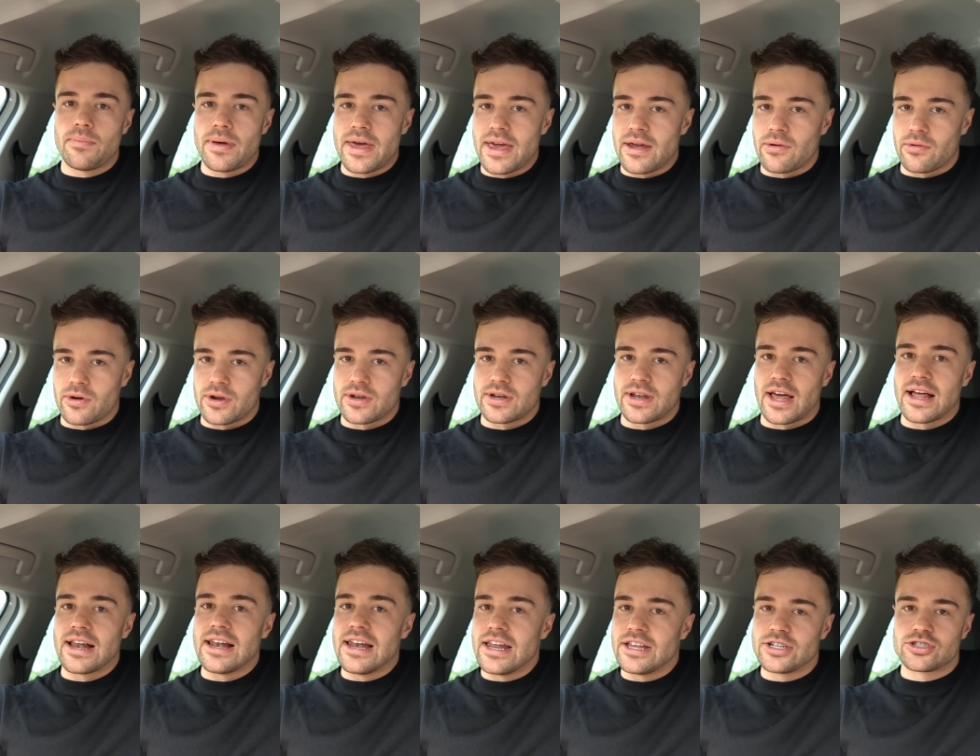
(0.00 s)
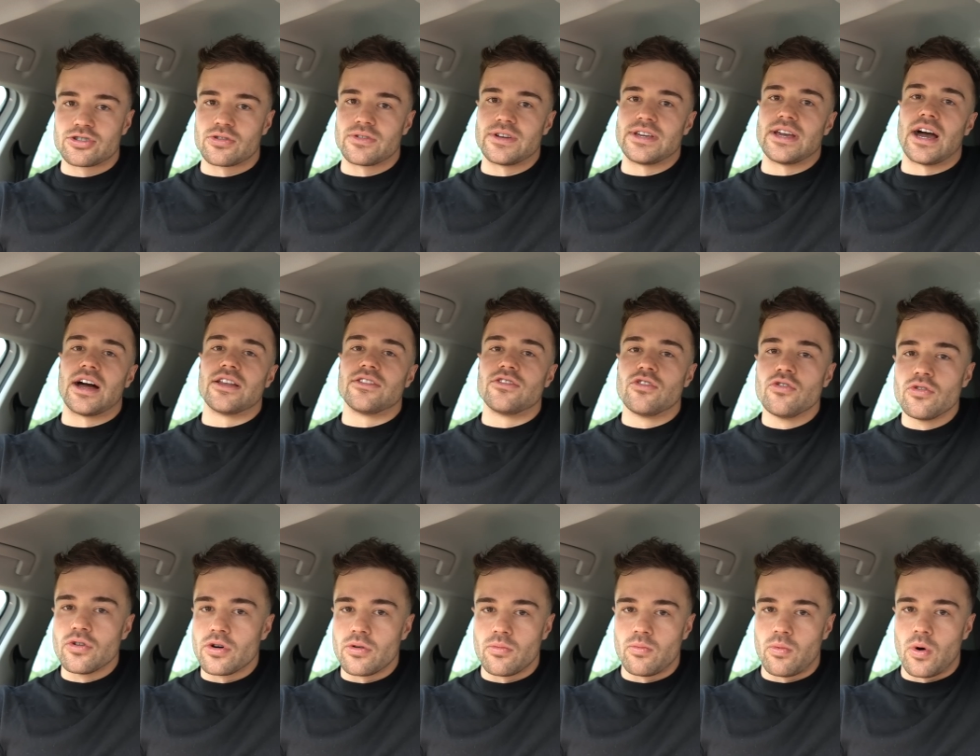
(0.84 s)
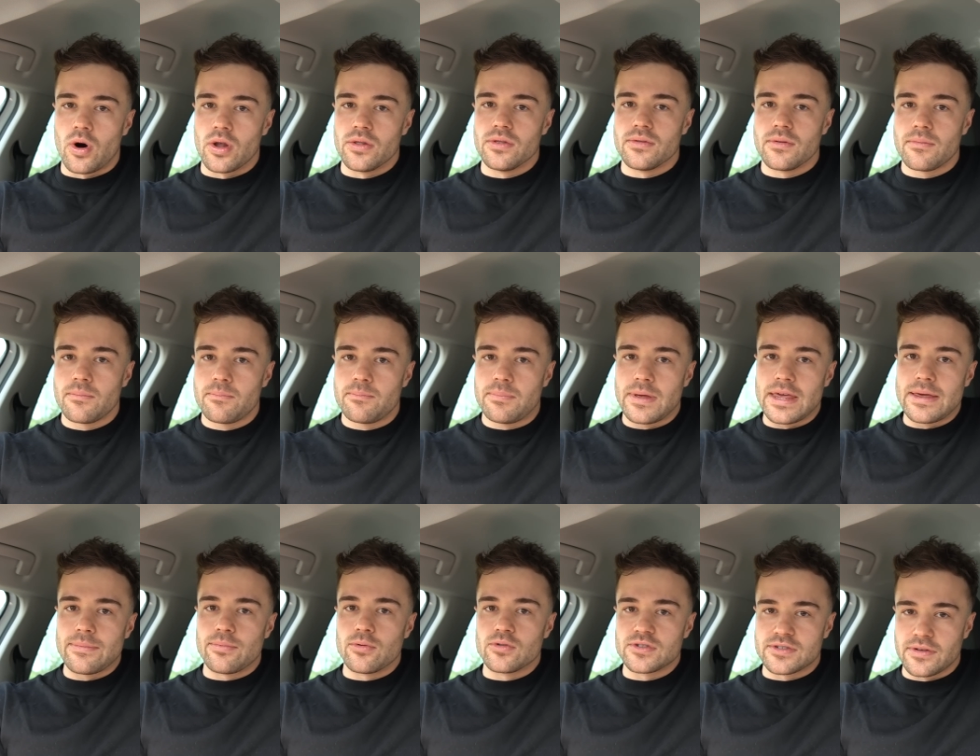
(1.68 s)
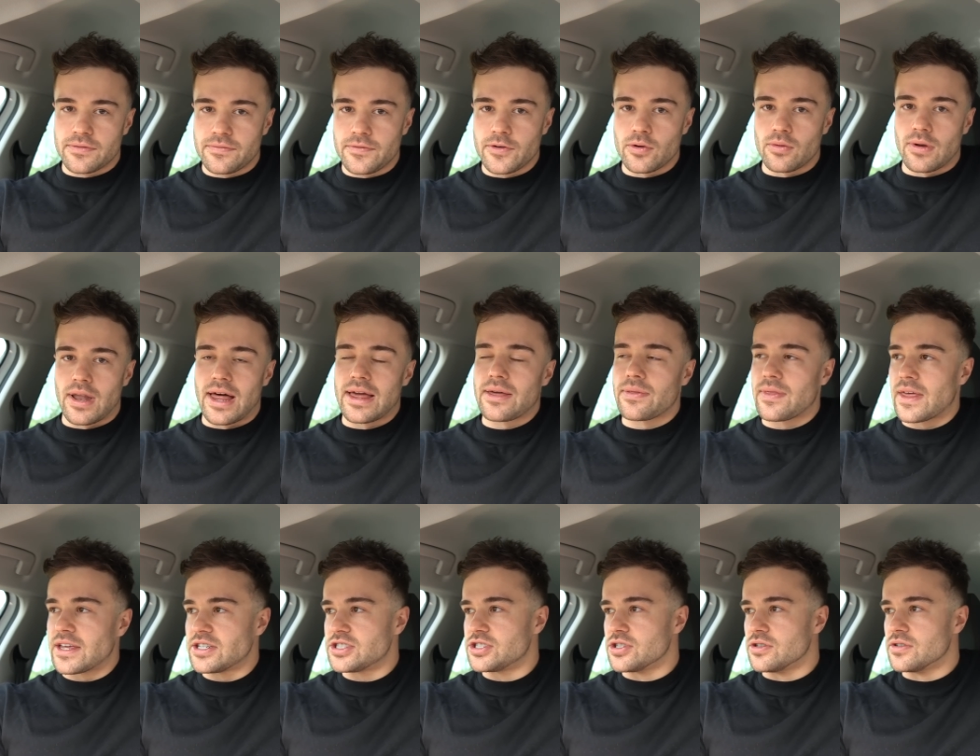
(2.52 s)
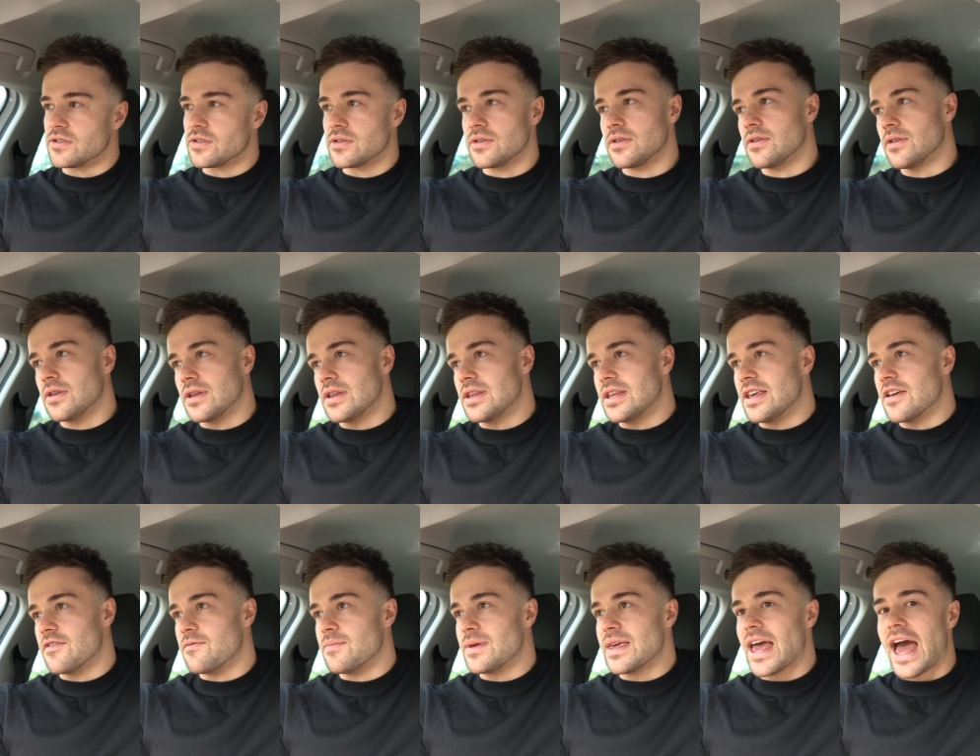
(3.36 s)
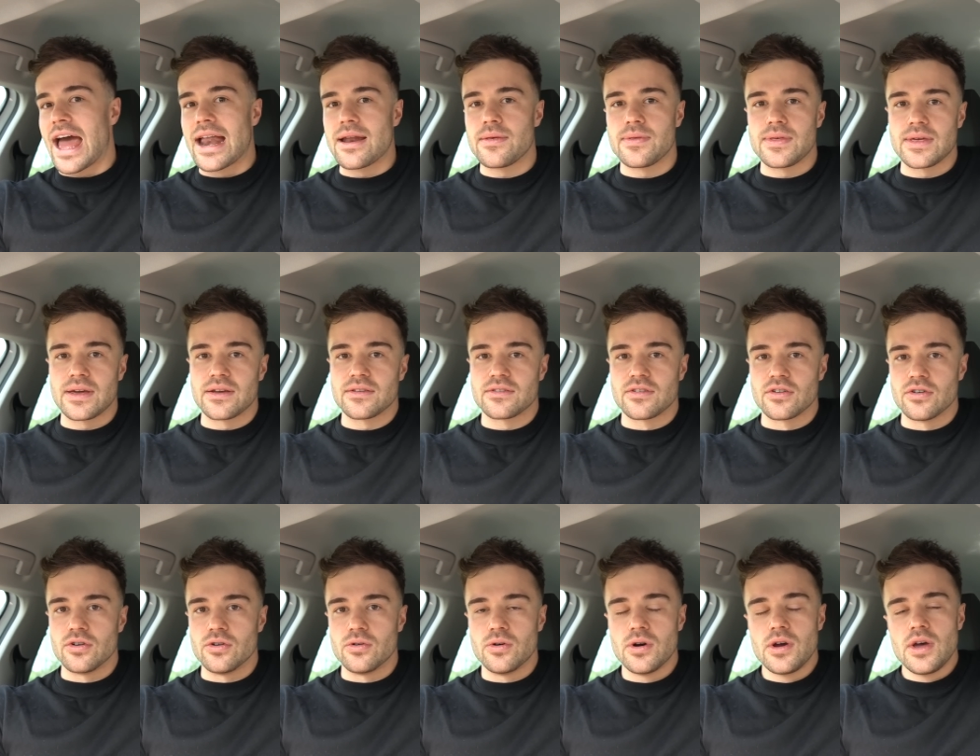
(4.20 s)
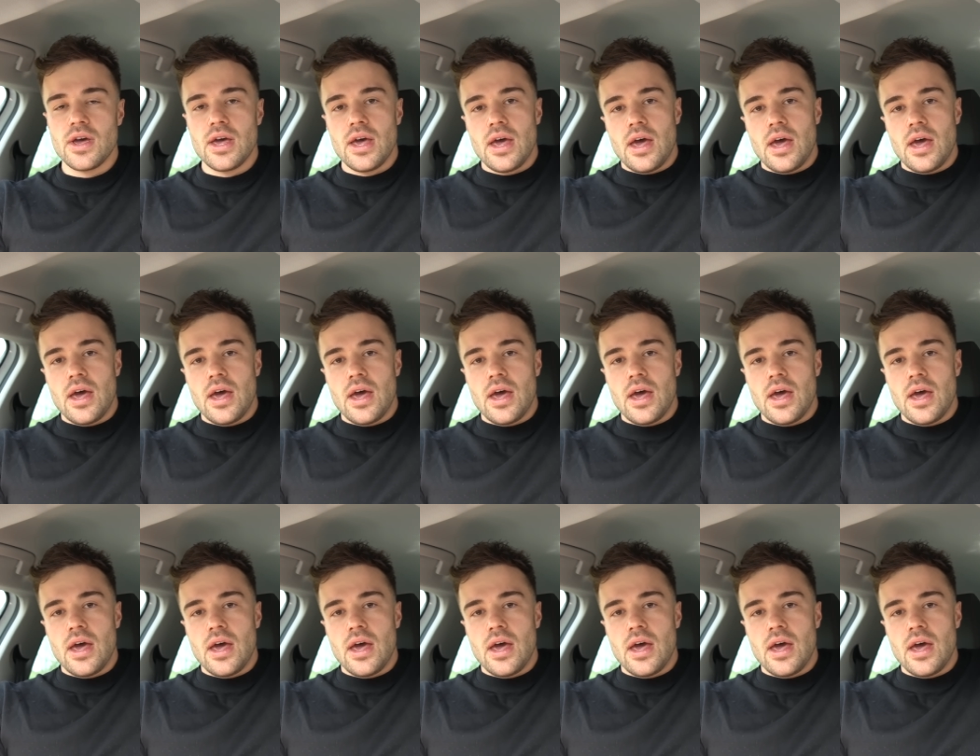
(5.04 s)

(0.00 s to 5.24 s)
Period. Like literally, I do not want people to feel like they should give me anything at all.